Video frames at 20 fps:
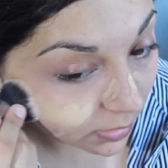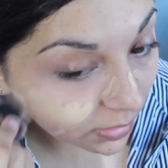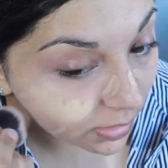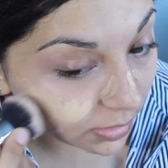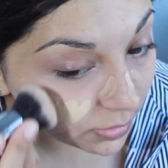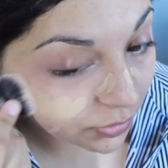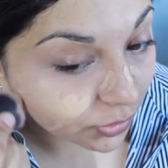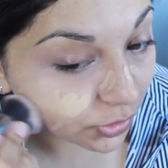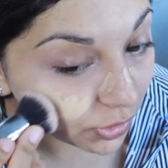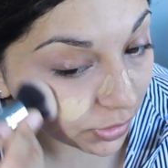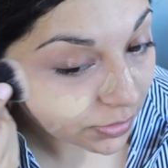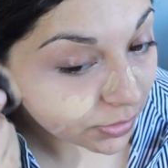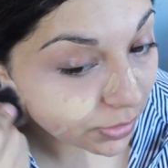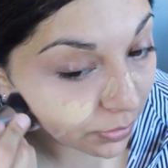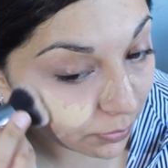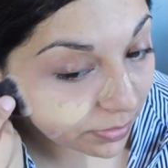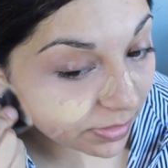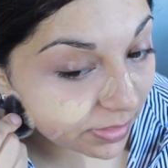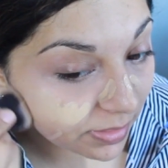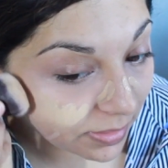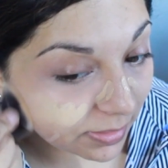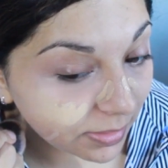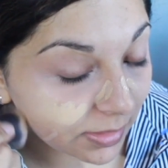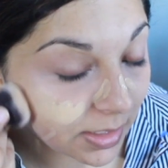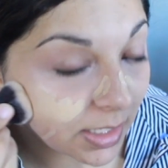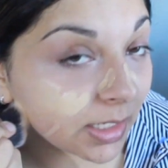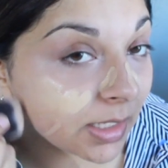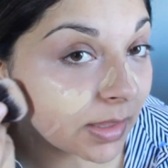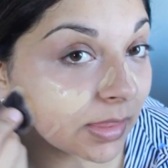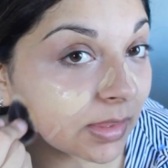It's just so
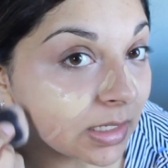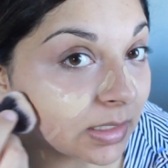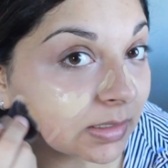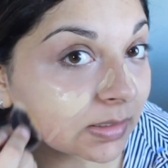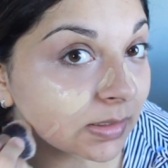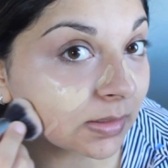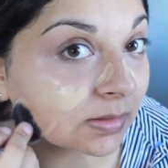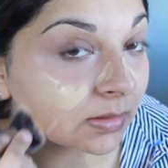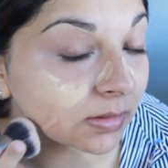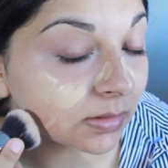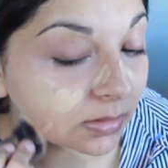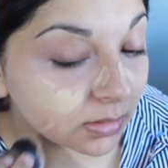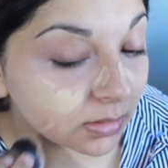thick, this.